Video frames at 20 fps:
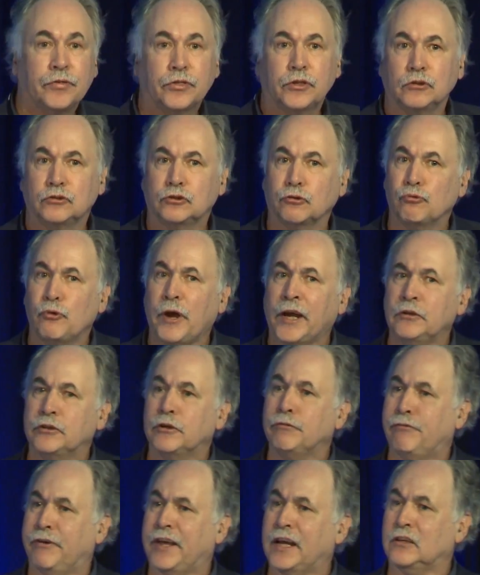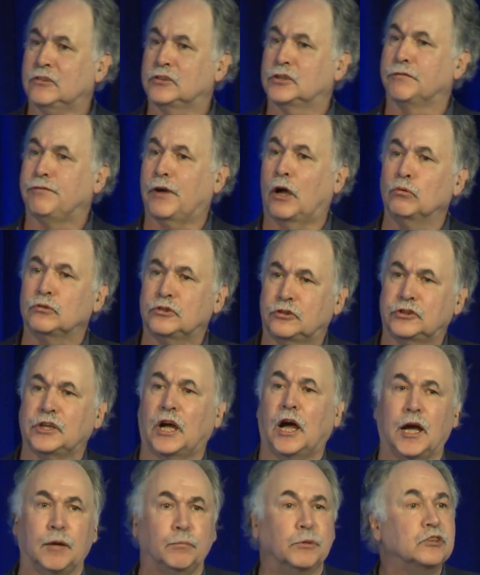the direct effects of
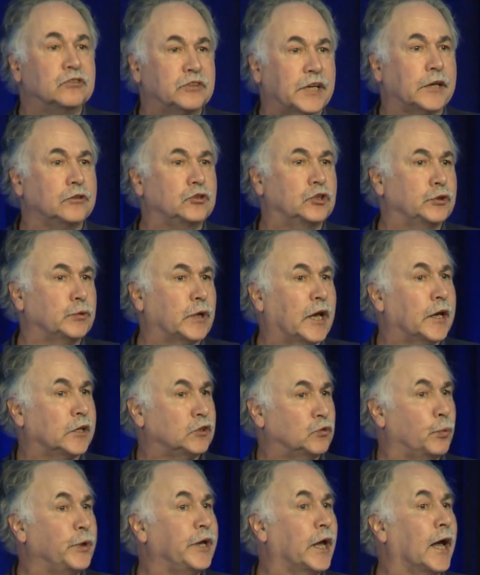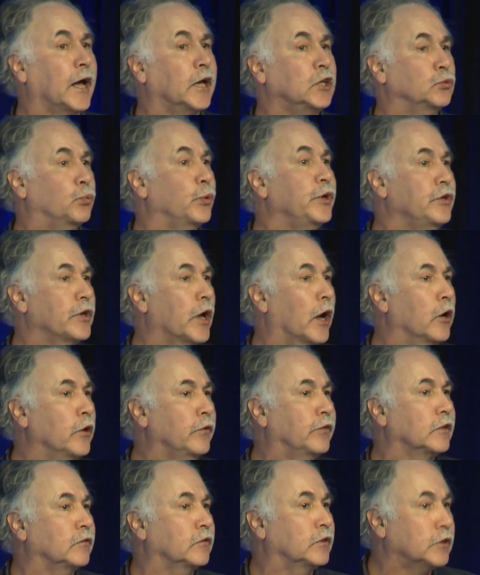Alzheimer's as we age. We know
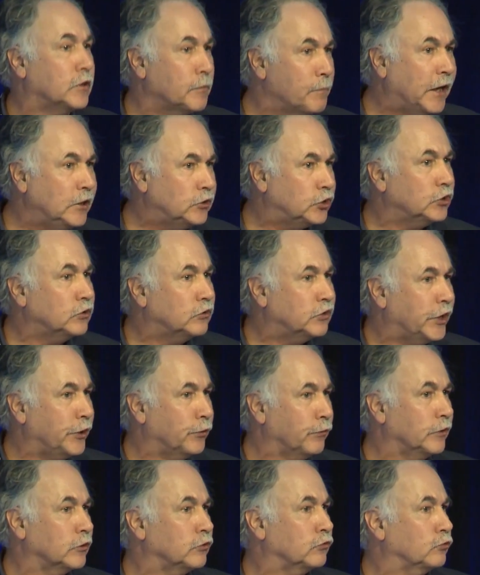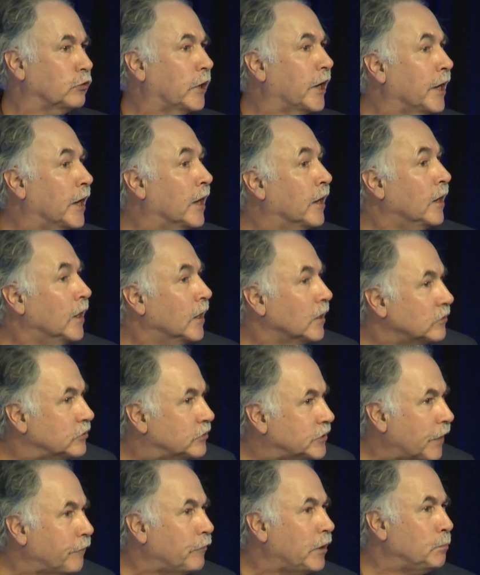that the dementias here in Australia,
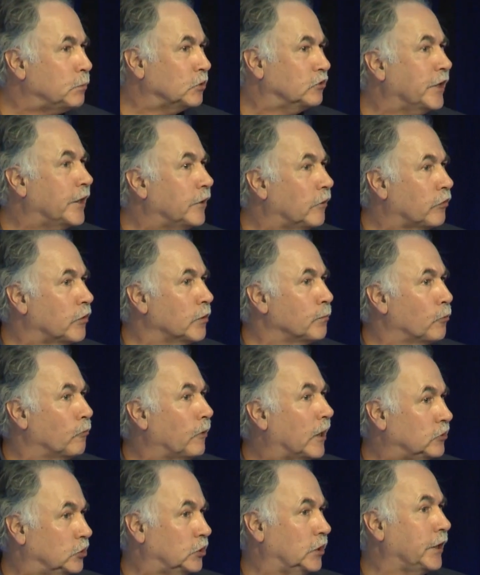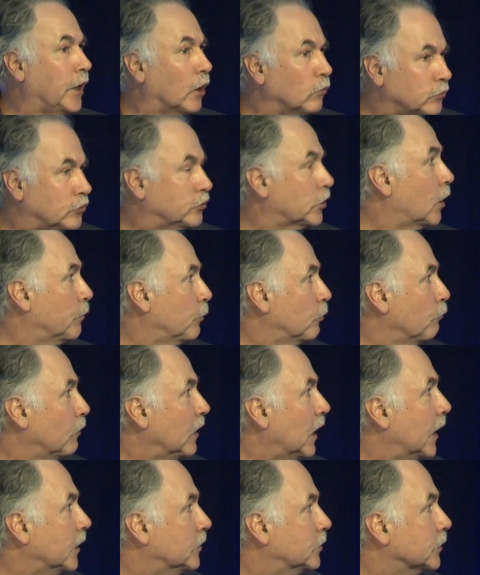70% of them are actually Alzheimer
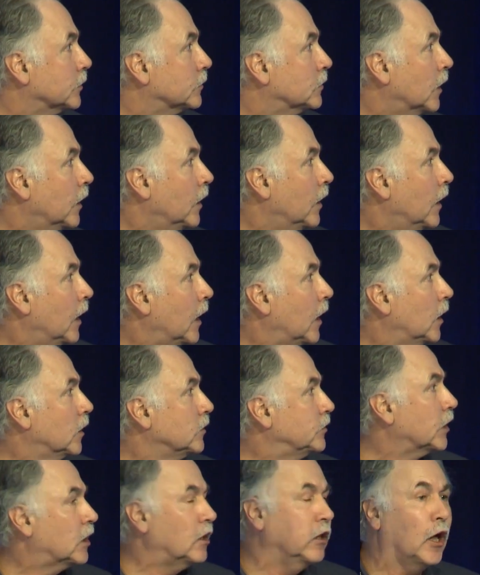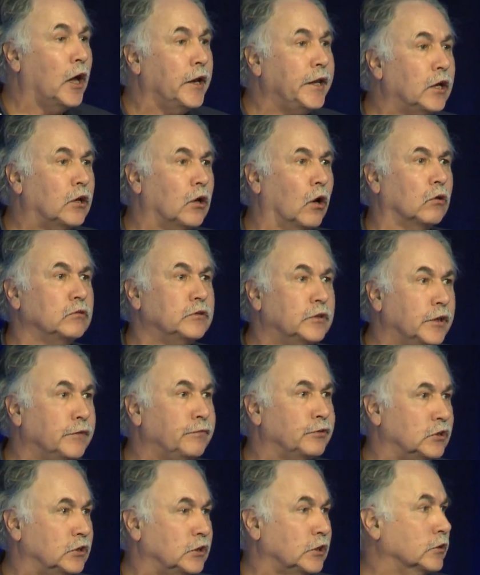related. declining
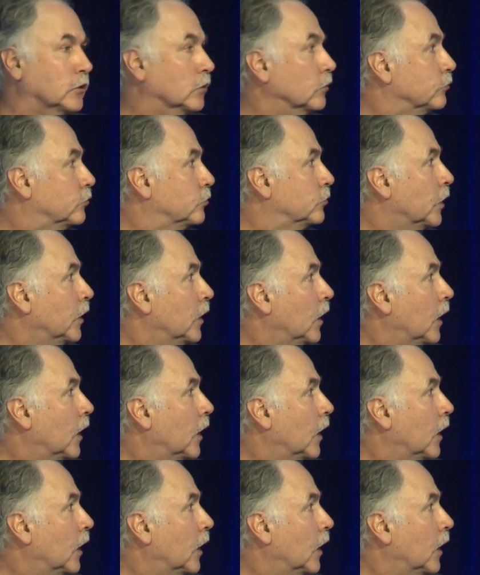cognitive skills,